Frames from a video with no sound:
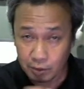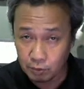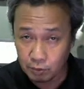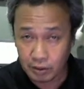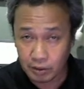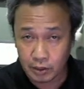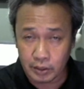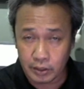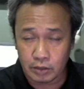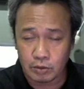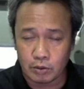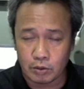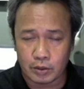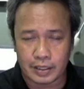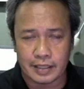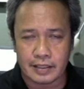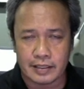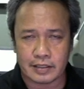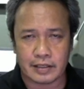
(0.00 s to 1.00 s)
We're going to
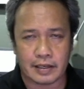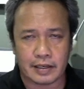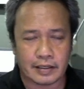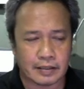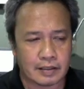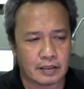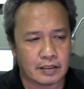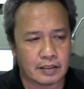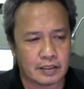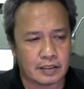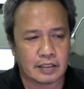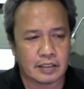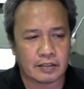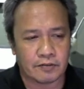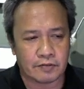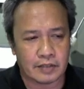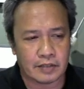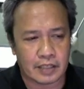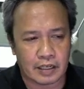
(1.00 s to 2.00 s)
look at this later. This is
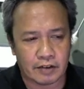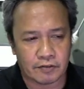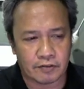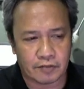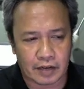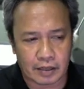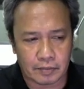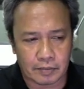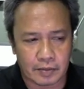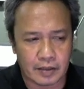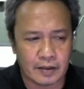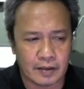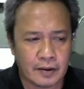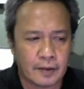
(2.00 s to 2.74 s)
a DNA fragment.